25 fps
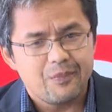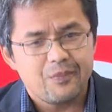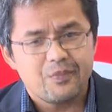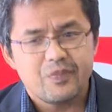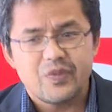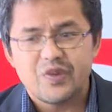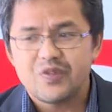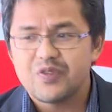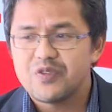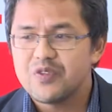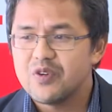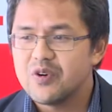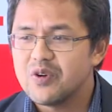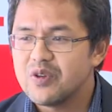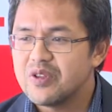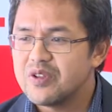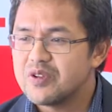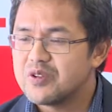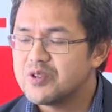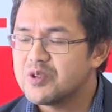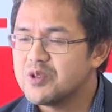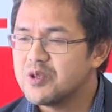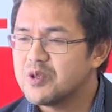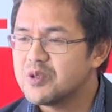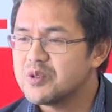before the
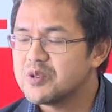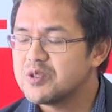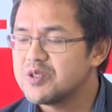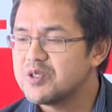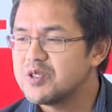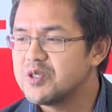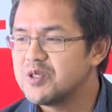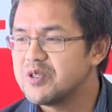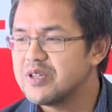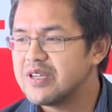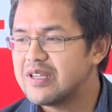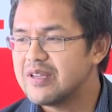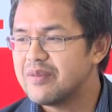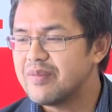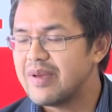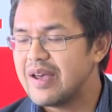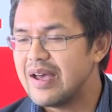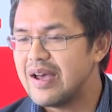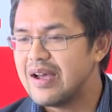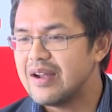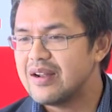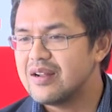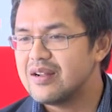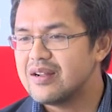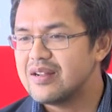talk was talking
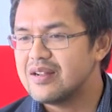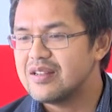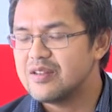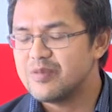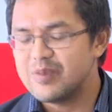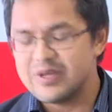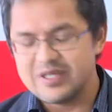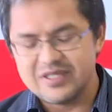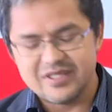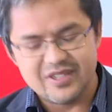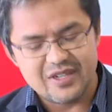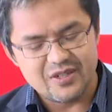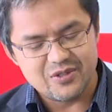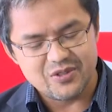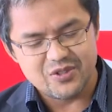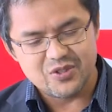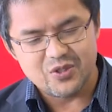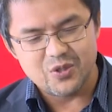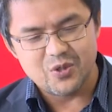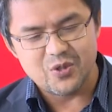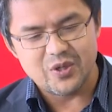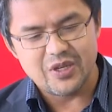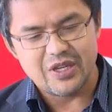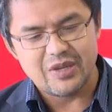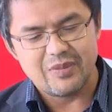about, the presenter was
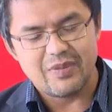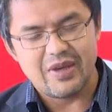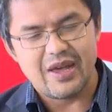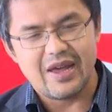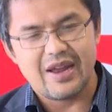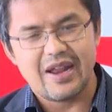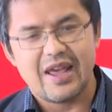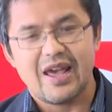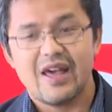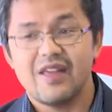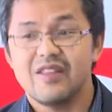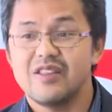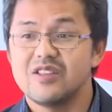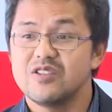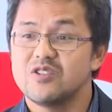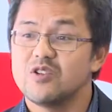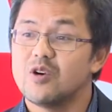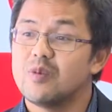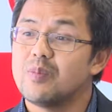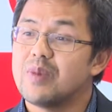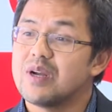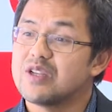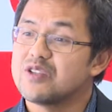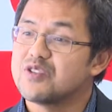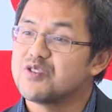talking about how there's
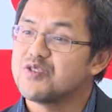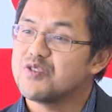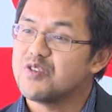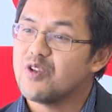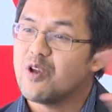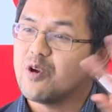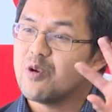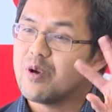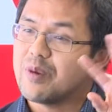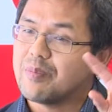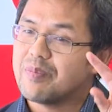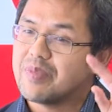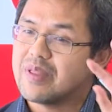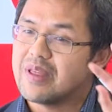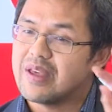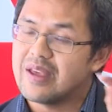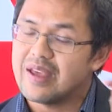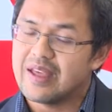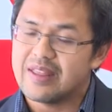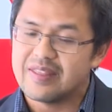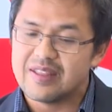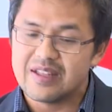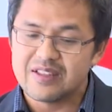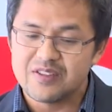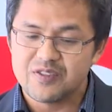not much flow up
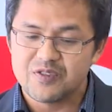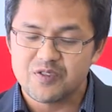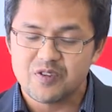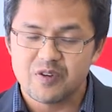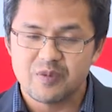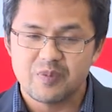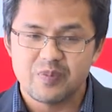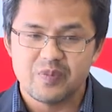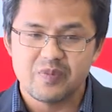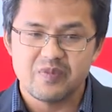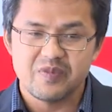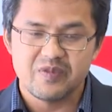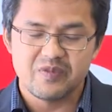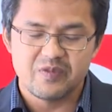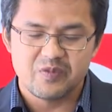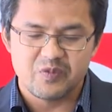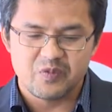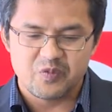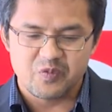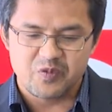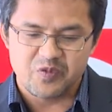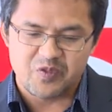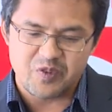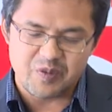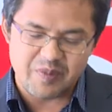there, and that's from
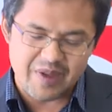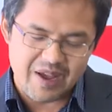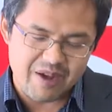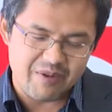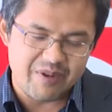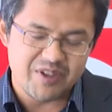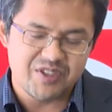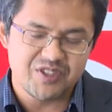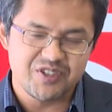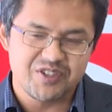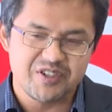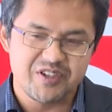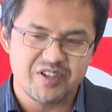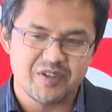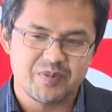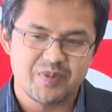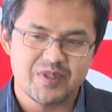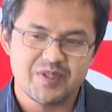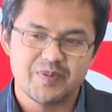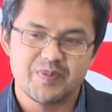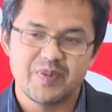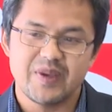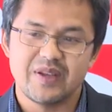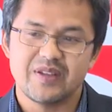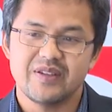our engineering
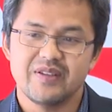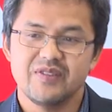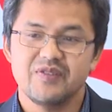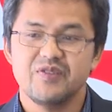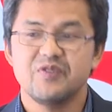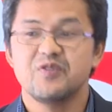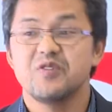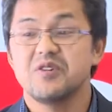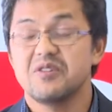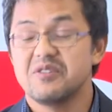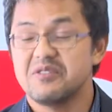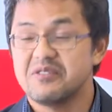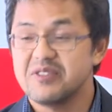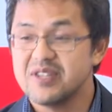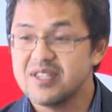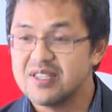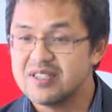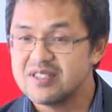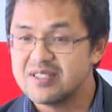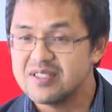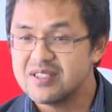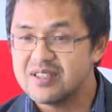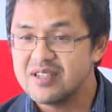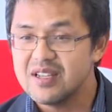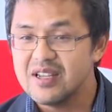perspective for a
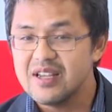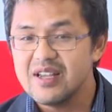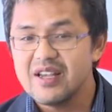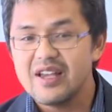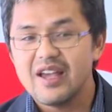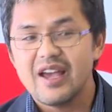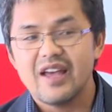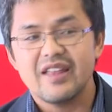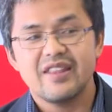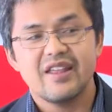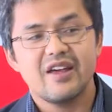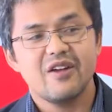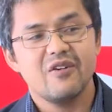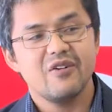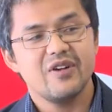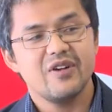reason. And that